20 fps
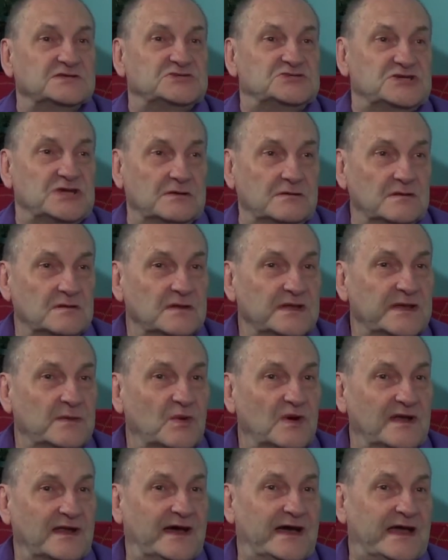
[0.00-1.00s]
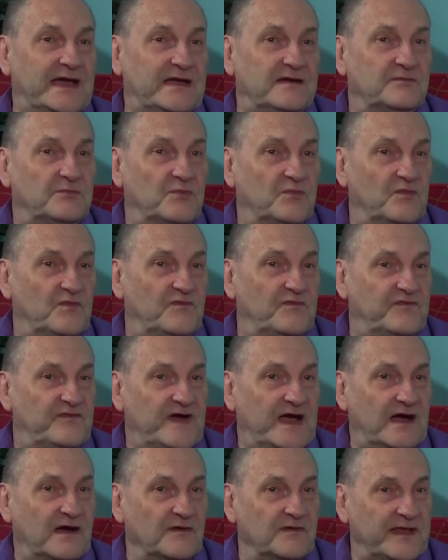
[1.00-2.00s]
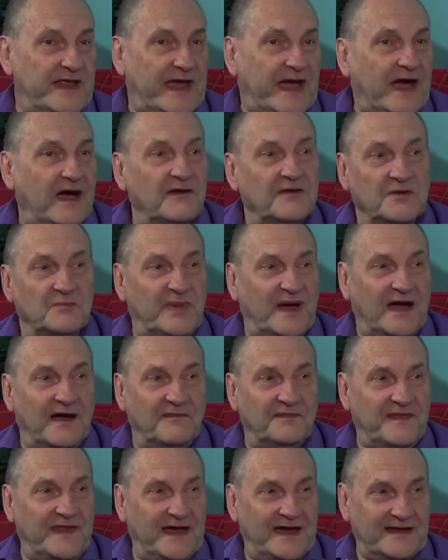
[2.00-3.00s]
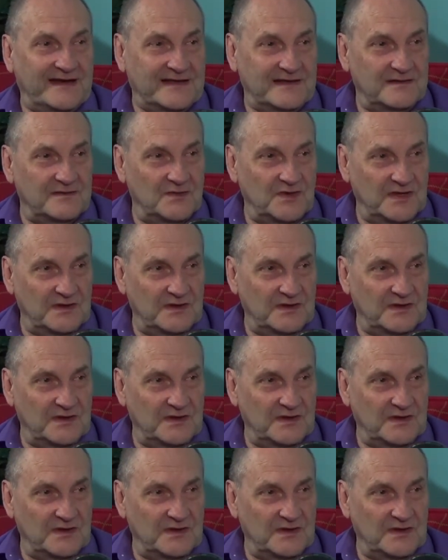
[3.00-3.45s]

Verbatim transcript: Generally, when I found out about that, it,